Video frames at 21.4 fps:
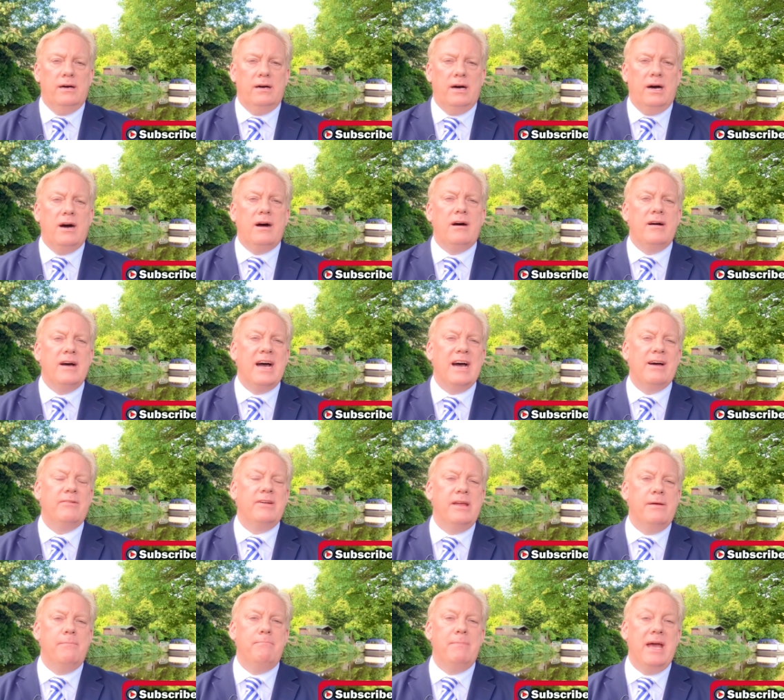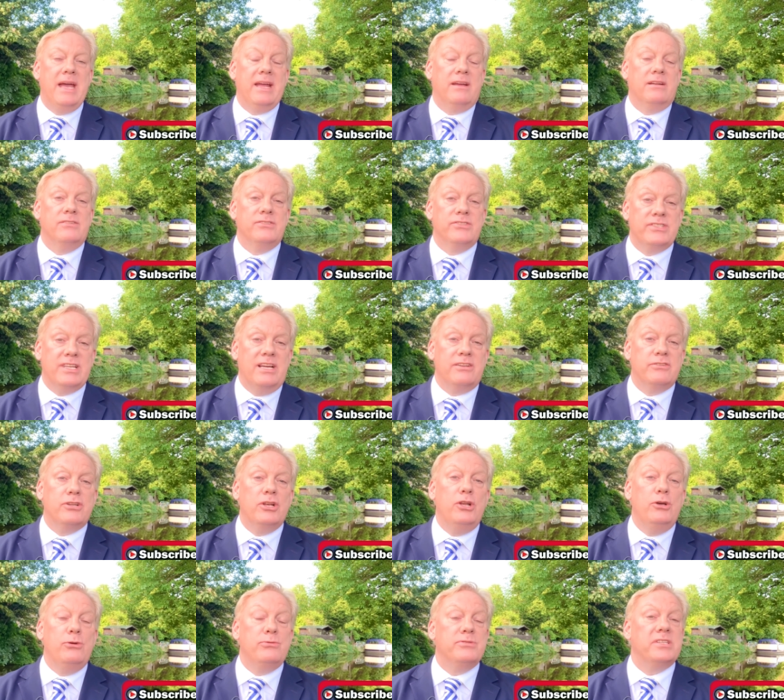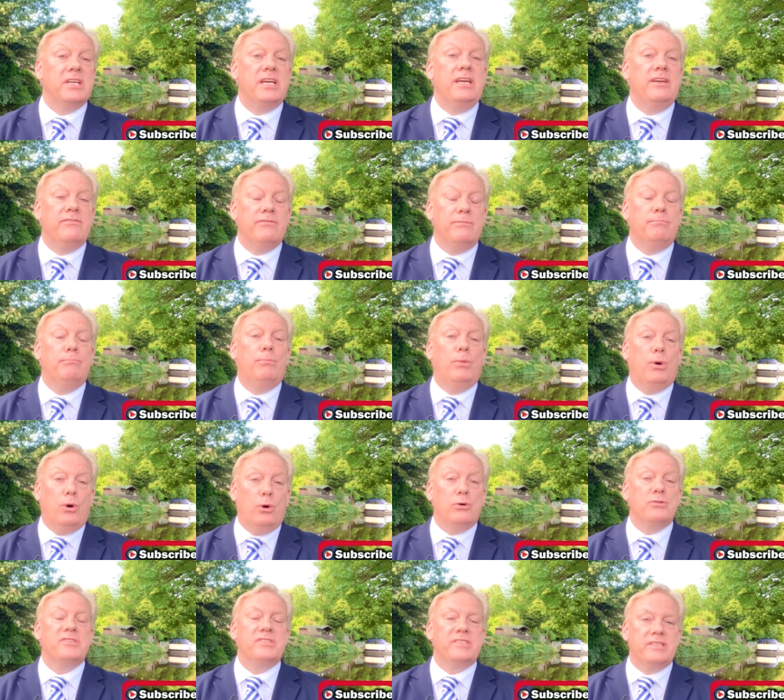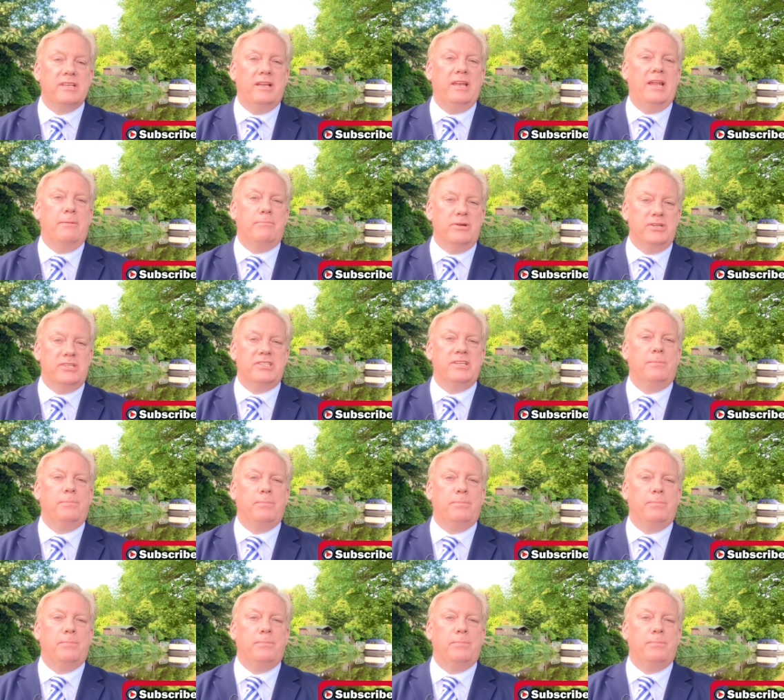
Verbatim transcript: Are Harry and Meghan set to lose even more celebrity